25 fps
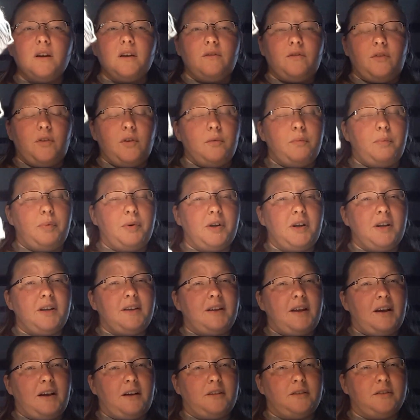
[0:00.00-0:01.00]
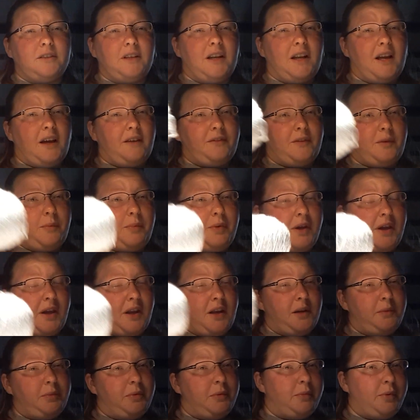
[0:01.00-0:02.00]
If you put it down and have to pick
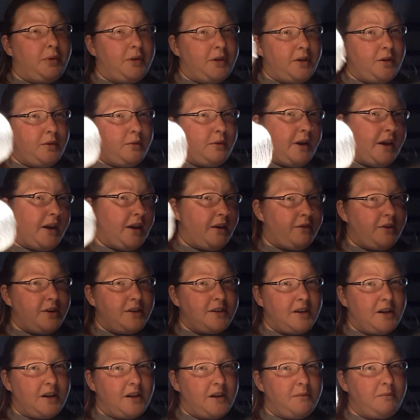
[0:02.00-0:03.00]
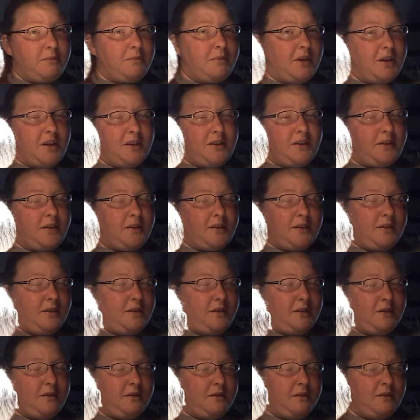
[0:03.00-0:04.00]
it up and put it away every time, it's
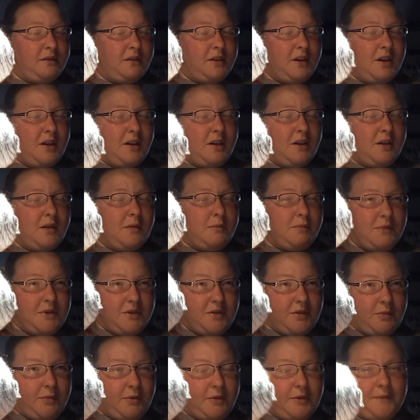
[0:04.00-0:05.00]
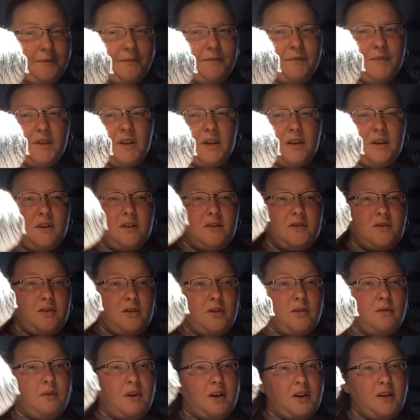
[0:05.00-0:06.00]
miserable. So
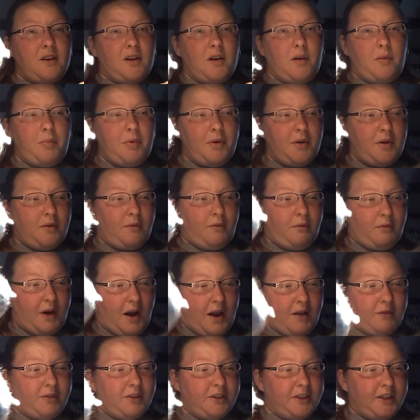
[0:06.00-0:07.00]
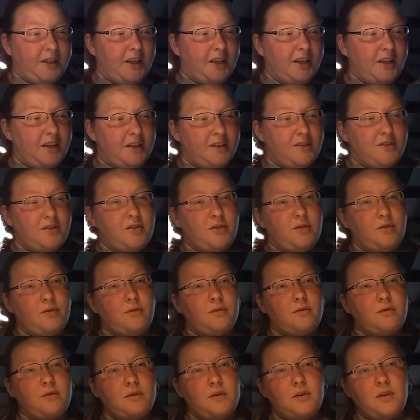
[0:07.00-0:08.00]
you end up raveling it
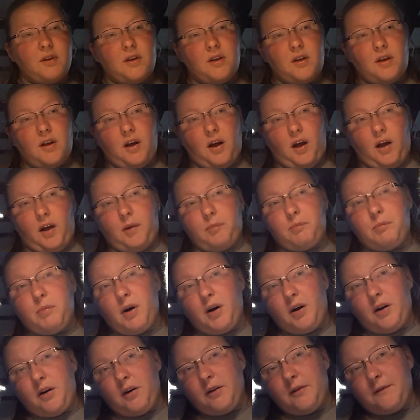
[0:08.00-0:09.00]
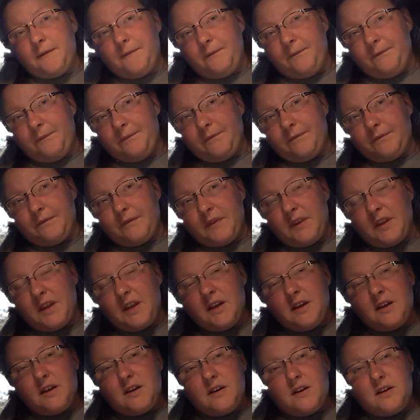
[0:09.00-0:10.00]
into a ball.
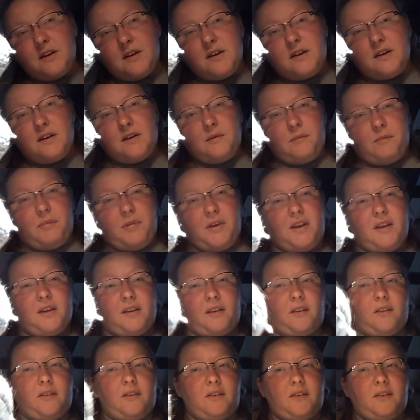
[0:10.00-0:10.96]
Because